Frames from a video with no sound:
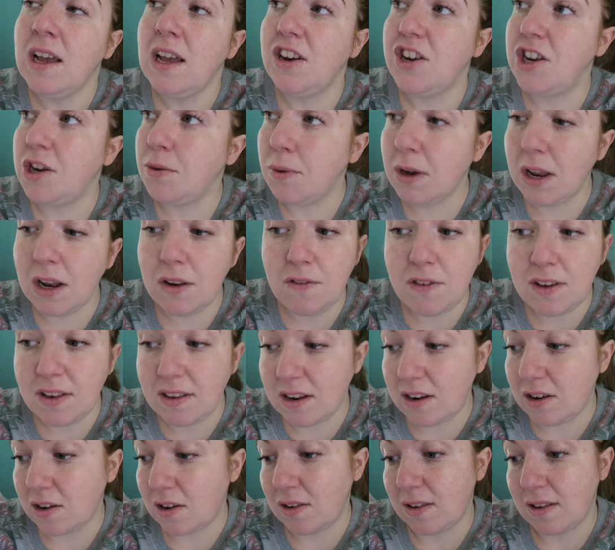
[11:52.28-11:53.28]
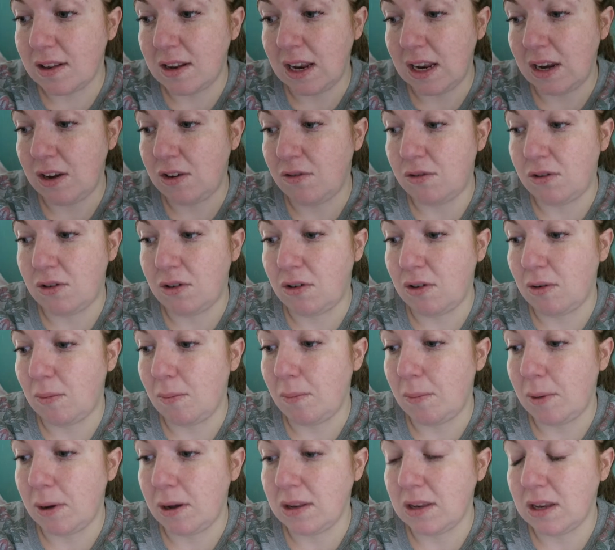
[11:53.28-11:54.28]
she will visit us later
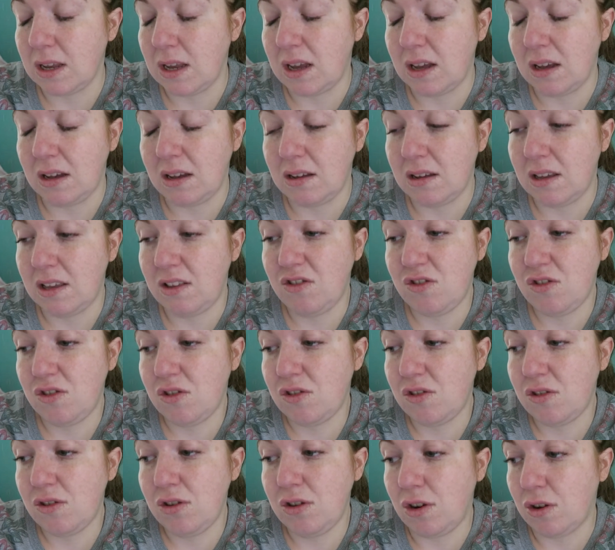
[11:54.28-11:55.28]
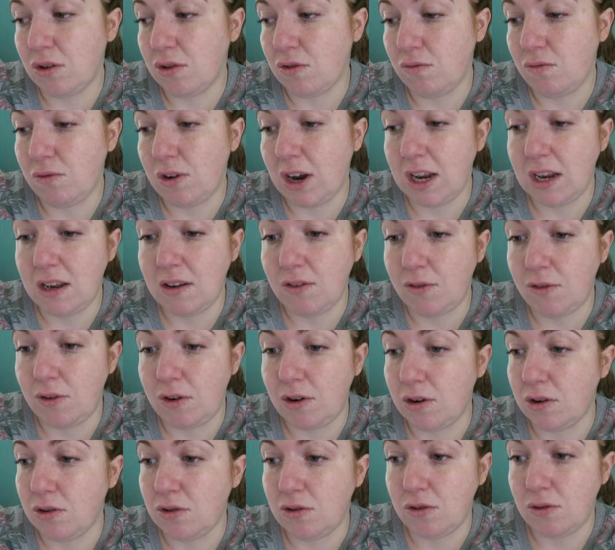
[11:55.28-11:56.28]
on, but it's just not right
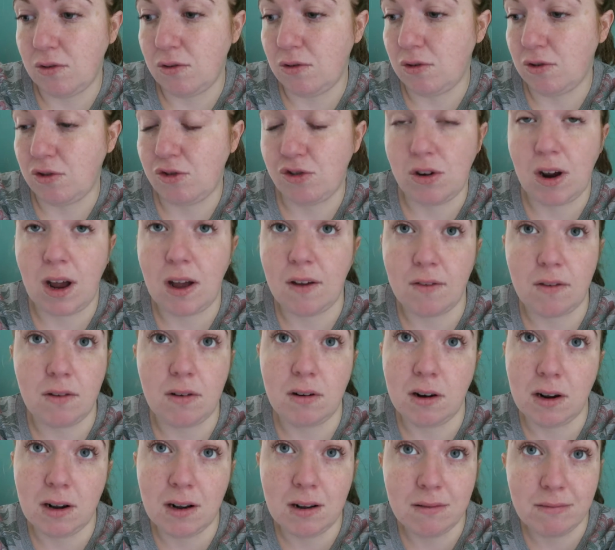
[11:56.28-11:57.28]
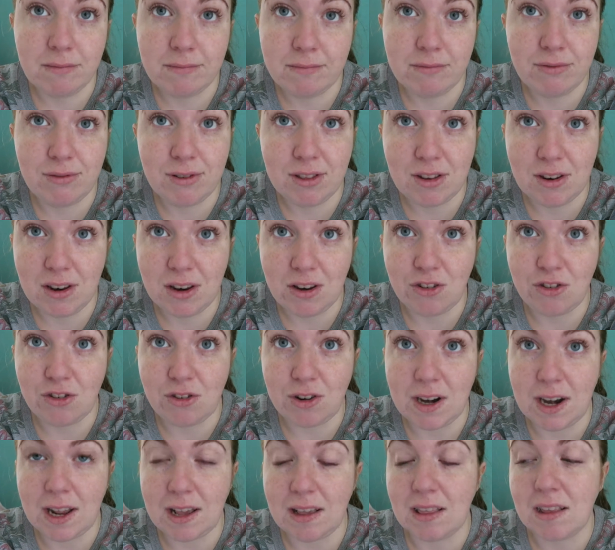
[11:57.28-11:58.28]
for her to travel with an
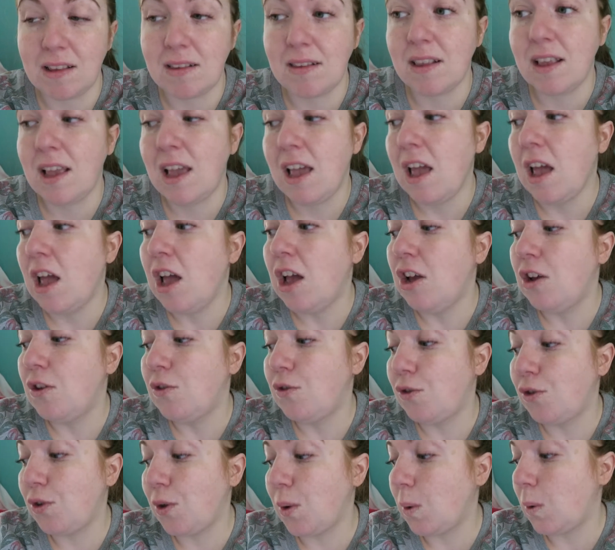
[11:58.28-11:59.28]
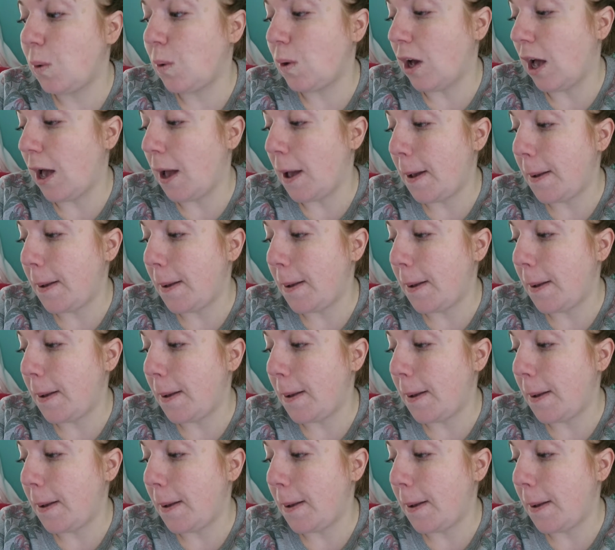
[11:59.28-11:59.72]
injury like this. So